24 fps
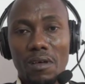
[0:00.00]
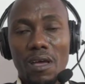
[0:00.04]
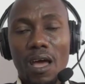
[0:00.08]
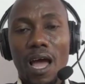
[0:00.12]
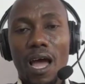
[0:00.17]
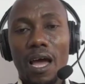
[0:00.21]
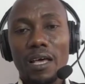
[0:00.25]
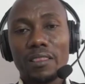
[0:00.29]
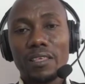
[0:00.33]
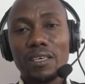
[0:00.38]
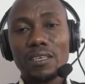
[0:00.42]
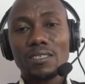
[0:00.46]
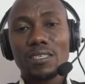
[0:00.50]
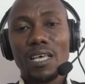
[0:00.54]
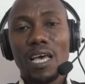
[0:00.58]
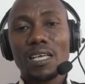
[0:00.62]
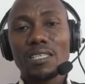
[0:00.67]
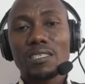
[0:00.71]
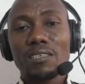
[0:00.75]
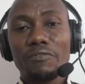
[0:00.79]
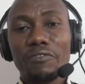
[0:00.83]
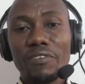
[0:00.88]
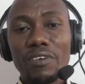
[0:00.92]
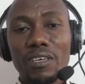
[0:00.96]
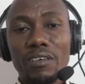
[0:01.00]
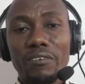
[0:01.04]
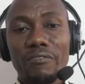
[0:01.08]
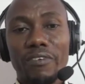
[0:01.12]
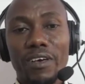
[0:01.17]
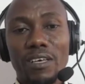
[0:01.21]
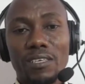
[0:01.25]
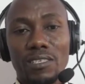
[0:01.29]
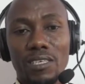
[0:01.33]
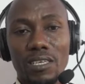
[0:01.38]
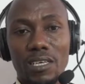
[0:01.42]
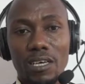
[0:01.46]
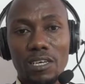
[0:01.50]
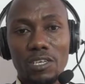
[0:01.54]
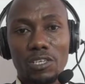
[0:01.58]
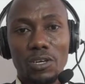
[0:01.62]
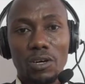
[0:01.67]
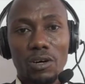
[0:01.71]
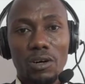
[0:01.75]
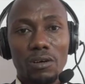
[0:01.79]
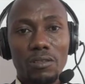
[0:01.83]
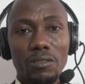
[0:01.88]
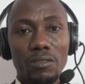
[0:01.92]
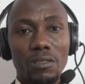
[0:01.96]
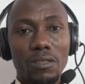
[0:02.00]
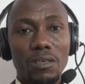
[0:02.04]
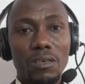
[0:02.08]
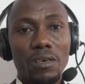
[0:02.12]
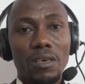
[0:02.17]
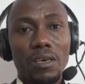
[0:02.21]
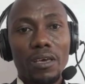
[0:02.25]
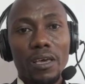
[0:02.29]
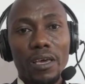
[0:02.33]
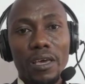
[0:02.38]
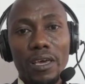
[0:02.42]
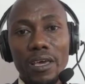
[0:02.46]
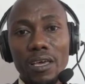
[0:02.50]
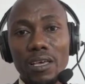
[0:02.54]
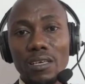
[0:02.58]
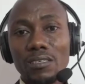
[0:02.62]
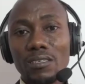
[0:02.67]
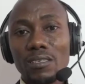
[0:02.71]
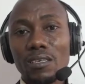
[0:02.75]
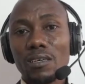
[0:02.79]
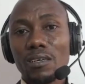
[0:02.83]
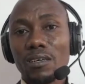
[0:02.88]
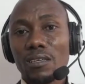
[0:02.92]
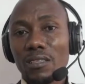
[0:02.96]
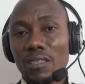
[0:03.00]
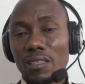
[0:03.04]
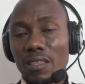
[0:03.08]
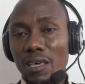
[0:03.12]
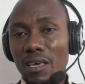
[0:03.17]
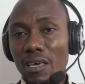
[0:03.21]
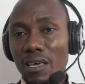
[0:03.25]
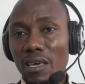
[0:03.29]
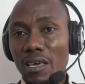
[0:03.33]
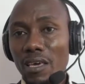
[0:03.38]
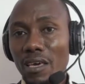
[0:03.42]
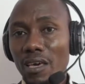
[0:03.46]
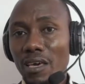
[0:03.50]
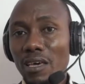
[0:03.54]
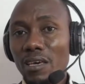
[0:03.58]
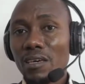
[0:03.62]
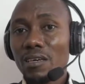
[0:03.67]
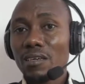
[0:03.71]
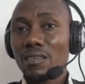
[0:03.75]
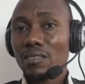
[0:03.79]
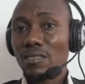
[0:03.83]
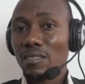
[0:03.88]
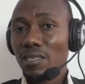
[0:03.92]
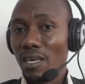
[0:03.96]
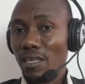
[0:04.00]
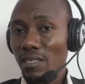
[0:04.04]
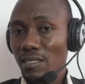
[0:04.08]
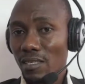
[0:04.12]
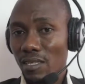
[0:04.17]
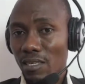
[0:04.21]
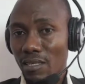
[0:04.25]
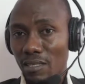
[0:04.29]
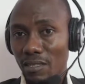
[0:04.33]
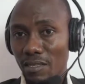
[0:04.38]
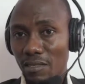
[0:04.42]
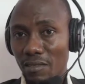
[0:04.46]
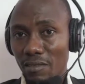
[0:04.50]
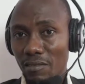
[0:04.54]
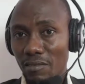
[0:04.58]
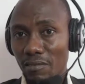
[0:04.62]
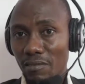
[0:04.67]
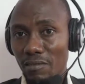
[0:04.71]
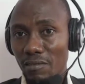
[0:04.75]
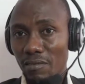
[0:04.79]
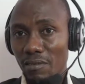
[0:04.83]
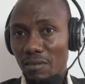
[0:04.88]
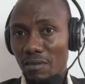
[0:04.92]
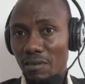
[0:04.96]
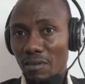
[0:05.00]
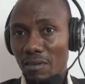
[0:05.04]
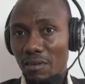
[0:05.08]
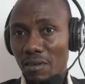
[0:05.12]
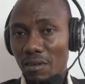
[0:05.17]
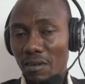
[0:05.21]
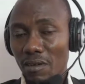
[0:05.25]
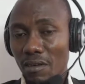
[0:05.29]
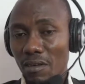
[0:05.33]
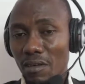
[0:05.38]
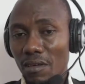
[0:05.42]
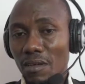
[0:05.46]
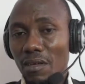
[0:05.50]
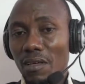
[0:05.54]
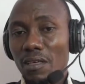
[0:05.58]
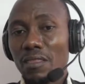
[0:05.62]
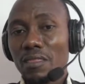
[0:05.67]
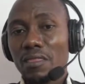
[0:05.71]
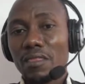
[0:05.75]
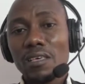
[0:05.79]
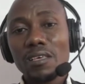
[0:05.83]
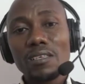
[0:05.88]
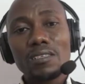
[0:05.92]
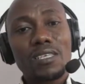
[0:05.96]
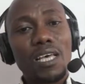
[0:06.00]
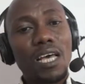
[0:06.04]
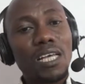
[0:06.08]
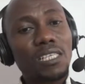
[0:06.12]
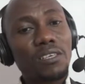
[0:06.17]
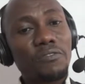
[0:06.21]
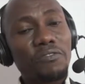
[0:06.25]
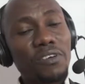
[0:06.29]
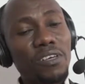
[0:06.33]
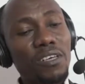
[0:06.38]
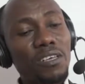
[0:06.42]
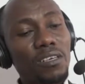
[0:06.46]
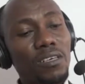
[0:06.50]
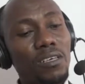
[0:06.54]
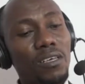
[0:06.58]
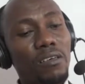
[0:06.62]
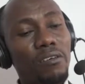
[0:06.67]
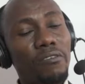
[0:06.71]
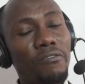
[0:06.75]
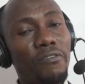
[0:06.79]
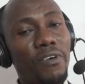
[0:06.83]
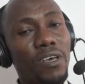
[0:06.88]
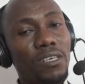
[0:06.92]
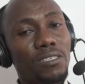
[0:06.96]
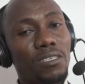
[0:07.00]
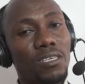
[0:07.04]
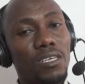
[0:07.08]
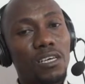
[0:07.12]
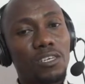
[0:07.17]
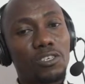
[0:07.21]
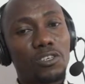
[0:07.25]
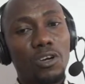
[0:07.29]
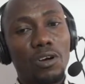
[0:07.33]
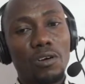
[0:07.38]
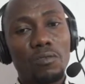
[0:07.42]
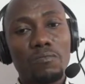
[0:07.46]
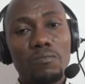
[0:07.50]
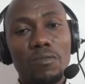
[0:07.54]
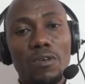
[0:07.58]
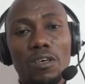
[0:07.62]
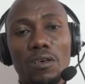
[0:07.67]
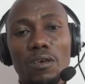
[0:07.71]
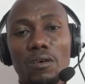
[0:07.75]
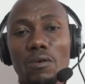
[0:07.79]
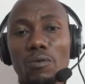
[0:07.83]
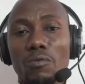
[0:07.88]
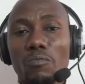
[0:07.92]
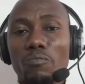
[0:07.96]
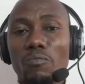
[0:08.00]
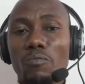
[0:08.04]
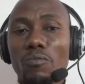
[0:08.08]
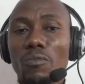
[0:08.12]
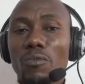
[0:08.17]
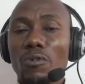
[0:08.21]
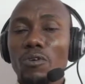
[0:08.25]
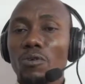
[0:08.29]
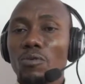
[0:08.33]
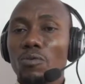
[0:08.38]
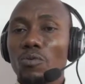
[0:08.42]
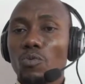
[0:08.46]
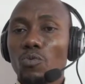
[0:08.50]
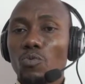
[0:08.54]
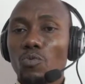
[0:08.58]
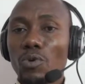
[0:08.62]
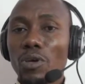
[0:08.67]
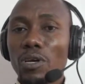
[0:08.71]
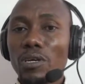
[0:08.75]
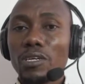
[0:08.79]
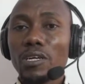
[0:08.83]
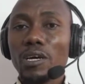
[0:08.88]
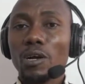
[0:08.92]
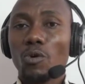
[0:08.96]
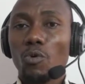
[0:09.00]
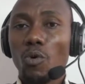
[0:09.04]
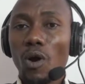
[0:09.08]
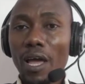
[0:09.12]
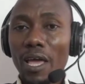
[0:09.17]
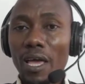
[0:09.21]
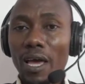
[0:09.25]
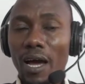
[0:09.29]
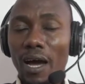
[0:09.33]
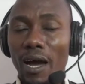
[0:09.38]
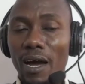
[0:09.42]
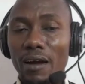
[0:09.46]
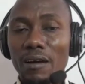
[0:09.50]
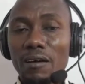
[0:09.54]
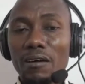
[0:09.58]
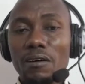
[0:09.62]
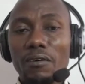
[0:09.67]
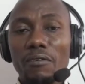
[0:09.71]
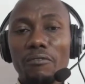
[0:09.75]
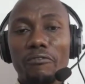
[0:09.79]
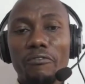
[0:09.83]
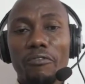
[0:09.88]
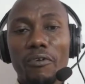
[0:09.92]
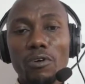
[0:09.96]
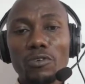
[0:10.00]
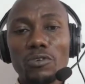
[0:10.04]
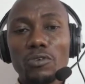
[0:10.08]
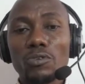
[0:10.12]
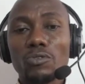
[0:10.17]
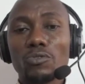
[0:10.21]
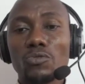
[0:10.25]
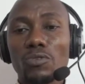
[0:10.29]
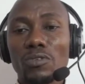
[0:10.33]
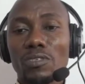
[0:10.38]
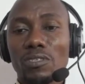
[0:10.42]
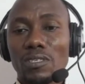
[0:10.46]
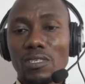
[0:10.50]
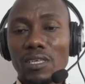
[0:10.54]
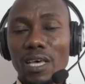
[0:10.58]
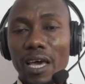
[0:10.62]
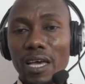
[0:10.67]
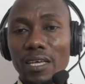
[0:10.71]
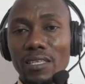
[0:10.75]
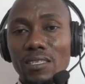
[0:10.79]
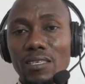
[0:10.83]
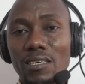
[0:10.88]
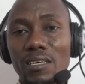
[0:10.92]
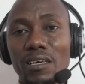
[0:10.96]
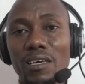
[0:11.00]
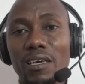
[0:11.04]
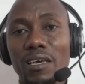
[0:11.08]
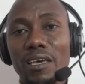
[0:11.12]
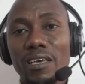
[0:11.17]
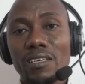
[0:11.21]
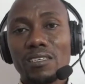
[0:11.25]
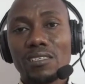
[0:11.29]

And this scientific investigation is the testing. This scientific investigation will require for you to set a